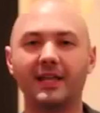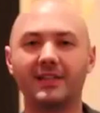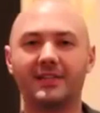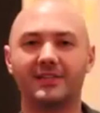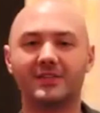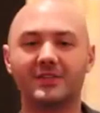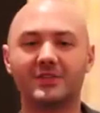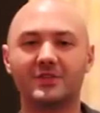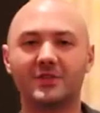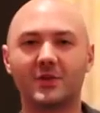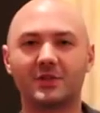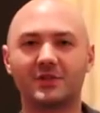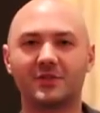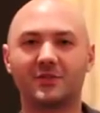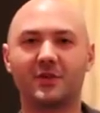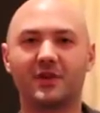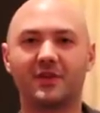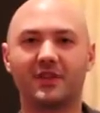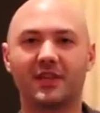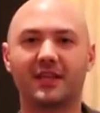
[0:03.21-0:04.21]
Hey, this is
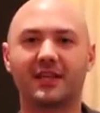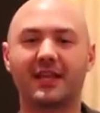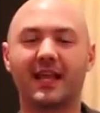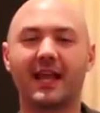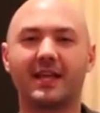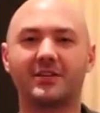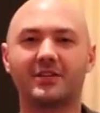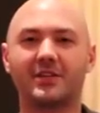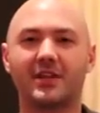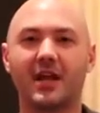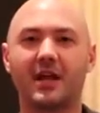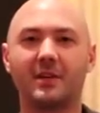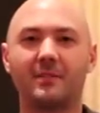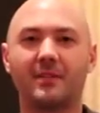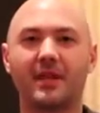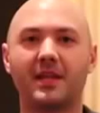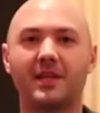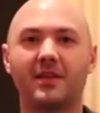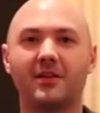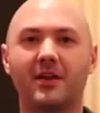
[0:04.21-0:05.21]
Joseph with Engadget. I'm
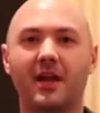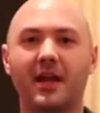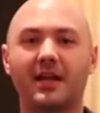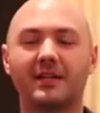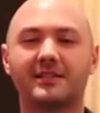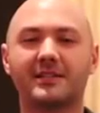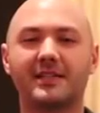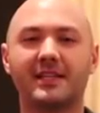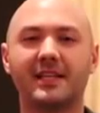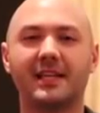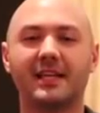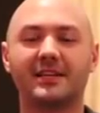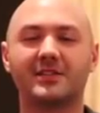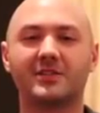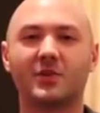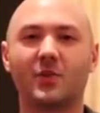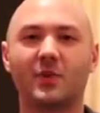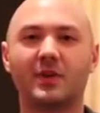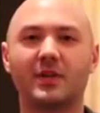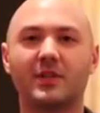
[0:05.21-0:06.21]
here at CES
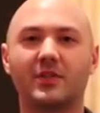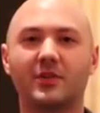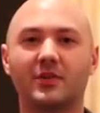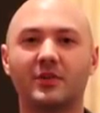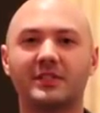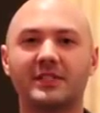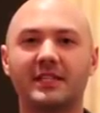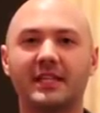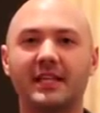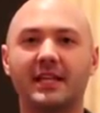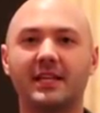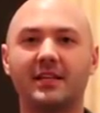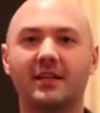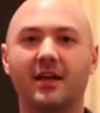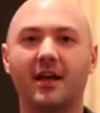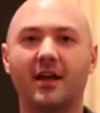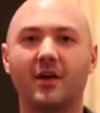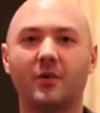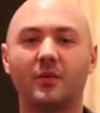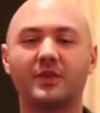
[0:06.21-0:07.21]
2013
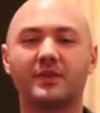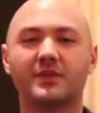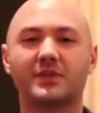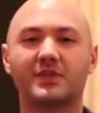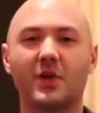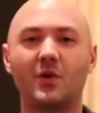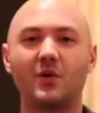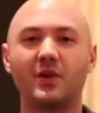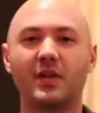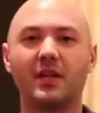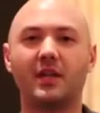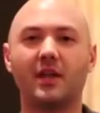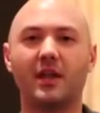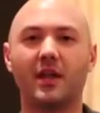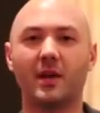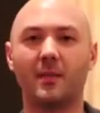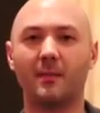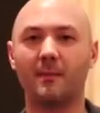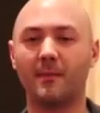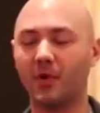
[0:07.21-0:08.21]
with Sony
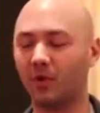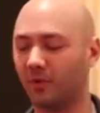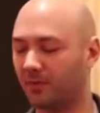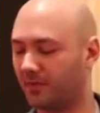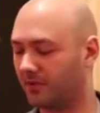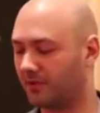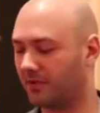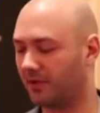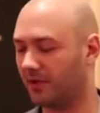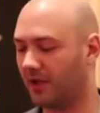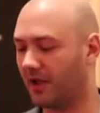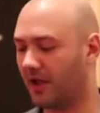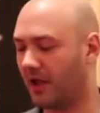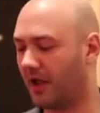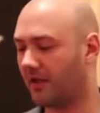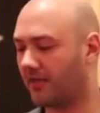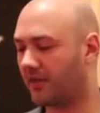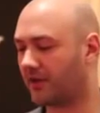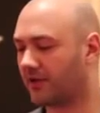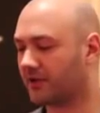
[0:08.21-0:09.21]
Mobile,
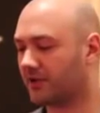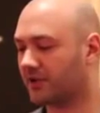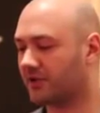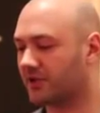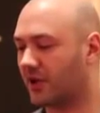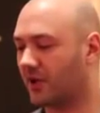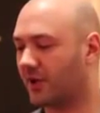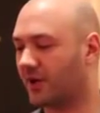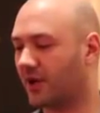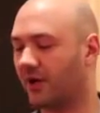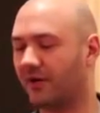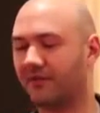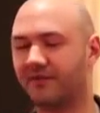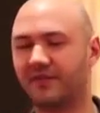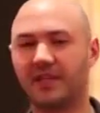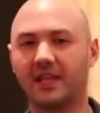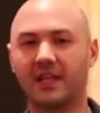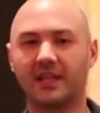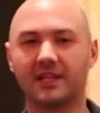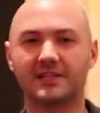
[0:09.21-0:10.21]
and they're just showing off
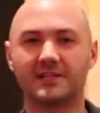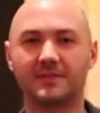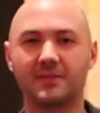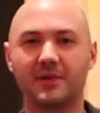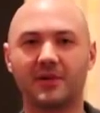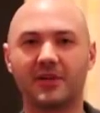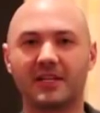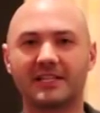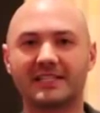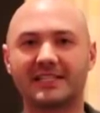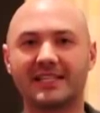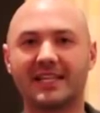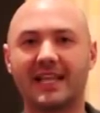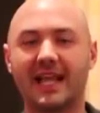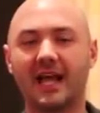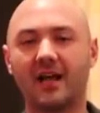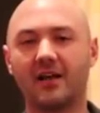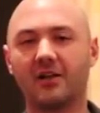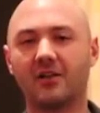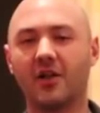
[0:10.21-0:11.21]
the Xperia
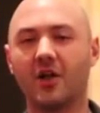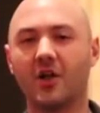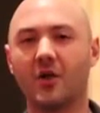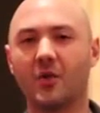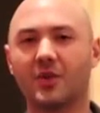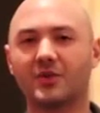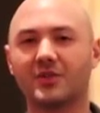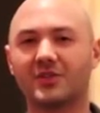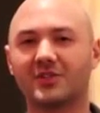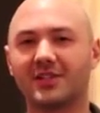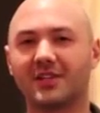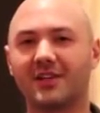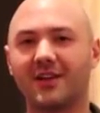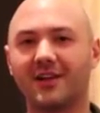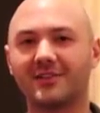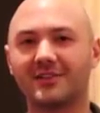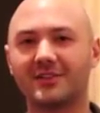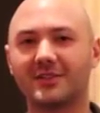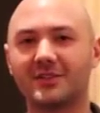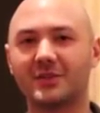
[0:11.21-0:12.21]
ZL, which is the
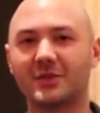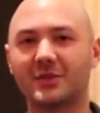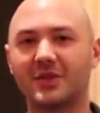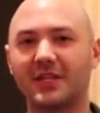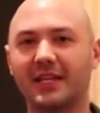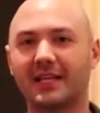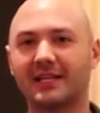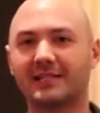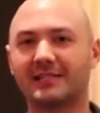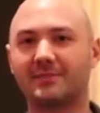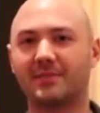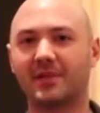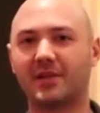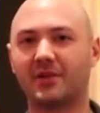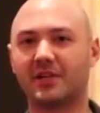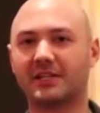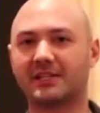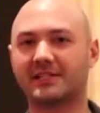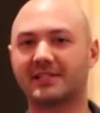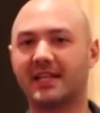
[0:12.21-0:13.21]
cousin to the
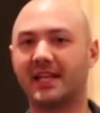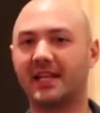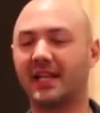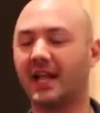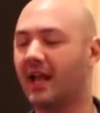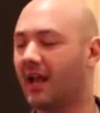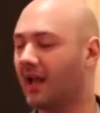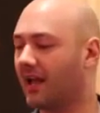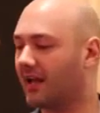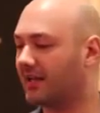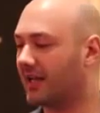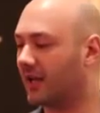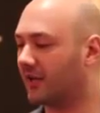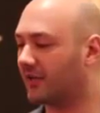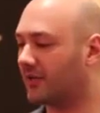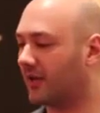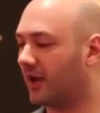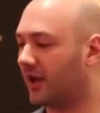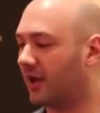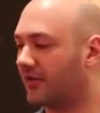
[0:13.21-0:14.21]
Xperia Z. Now,
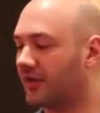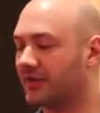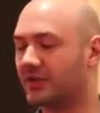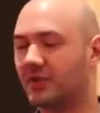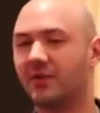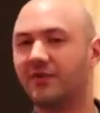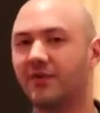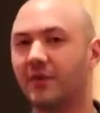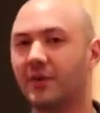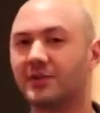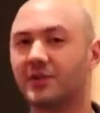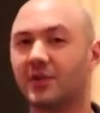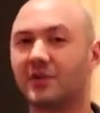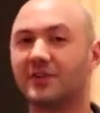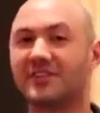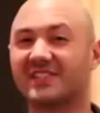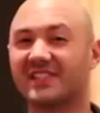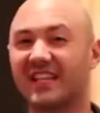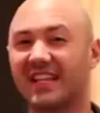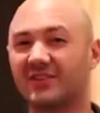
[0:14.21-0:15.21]
the two phones are
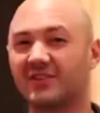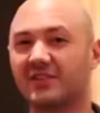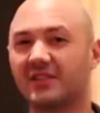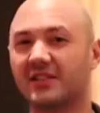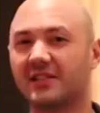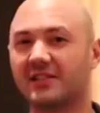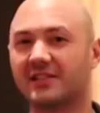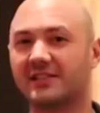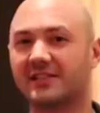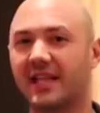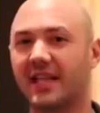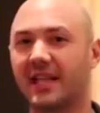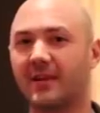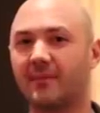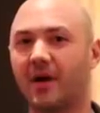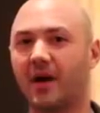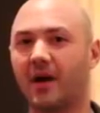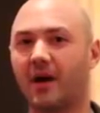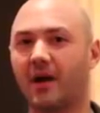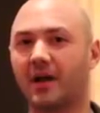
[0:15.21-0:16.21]
essentially the
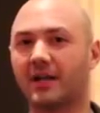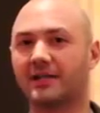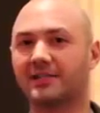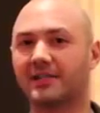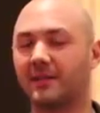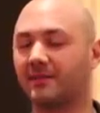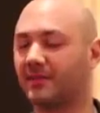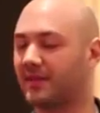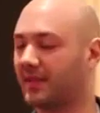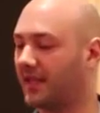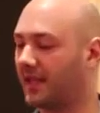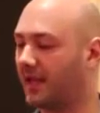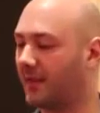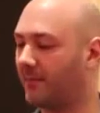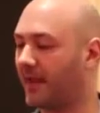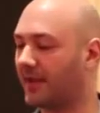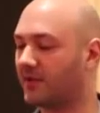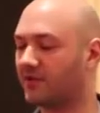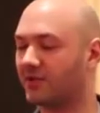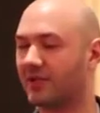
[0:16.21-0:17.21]
same, except the
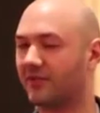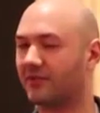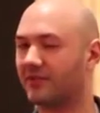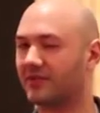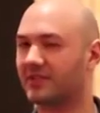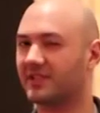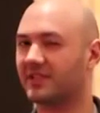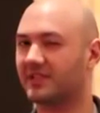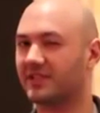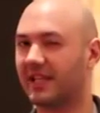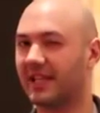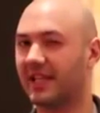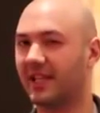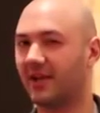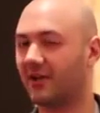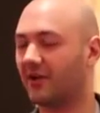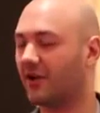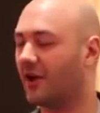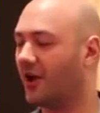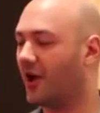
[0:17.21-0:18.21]
major differences
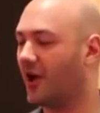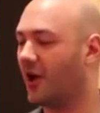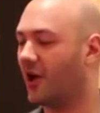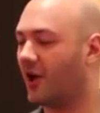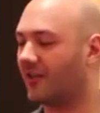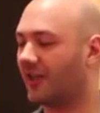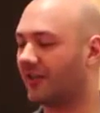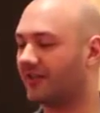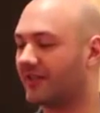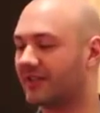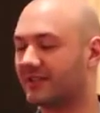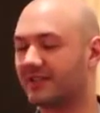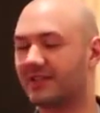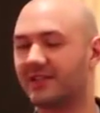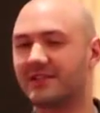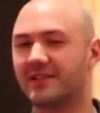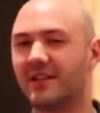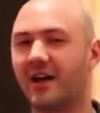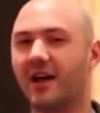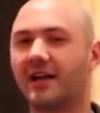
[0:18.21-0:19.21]
here are that this
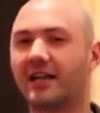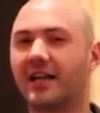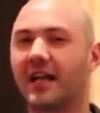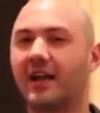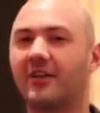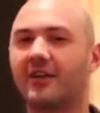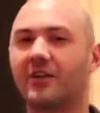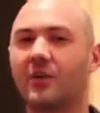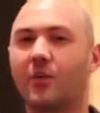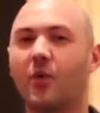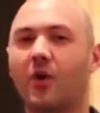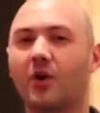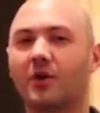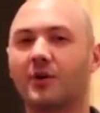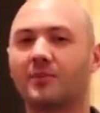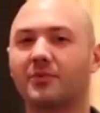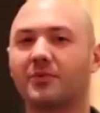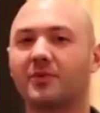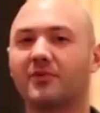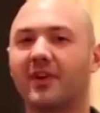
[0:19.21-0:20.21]
does not carry the
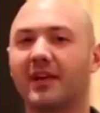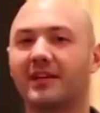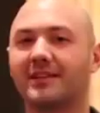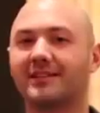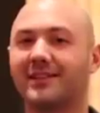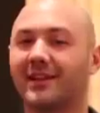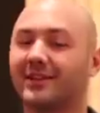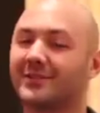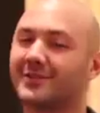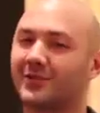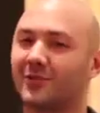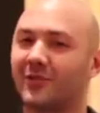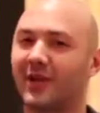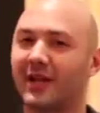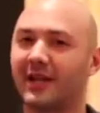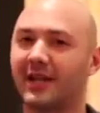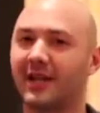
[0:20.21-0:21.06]
waterproof and dust